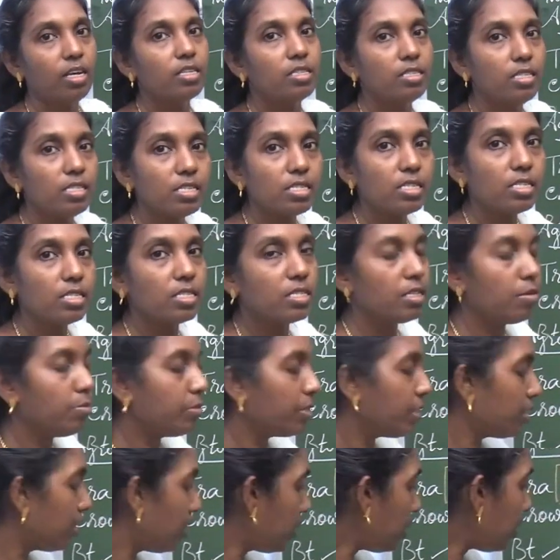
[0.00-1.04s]
This is the
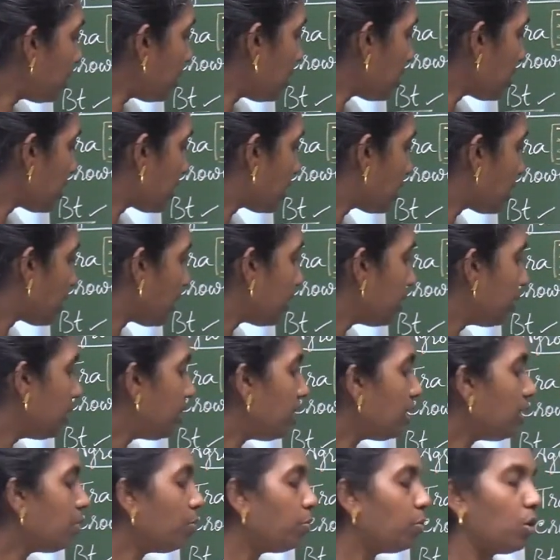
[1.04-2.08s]
method
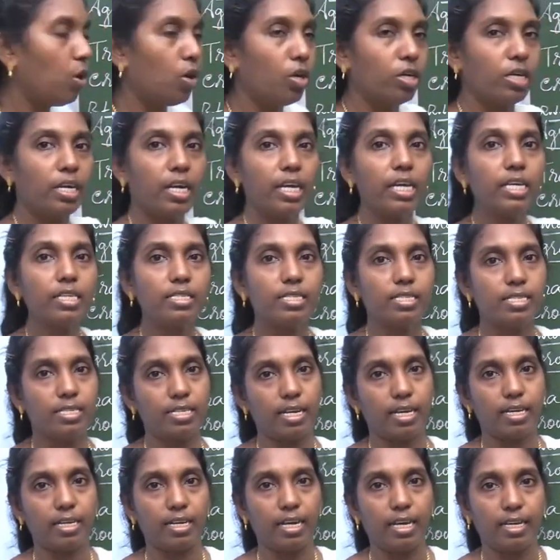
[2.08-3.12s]
Southern blotting
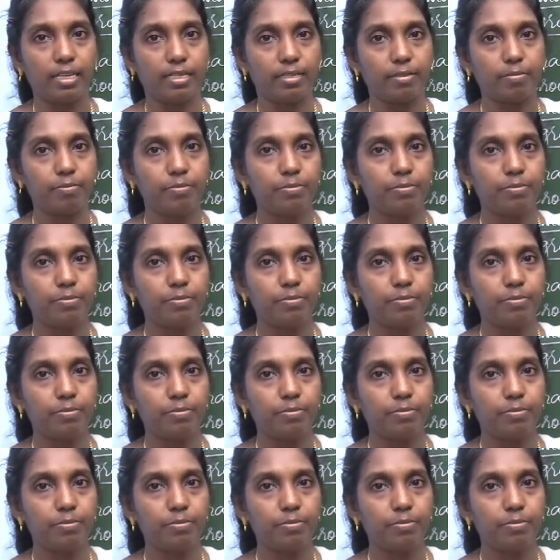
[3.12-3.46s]
technique.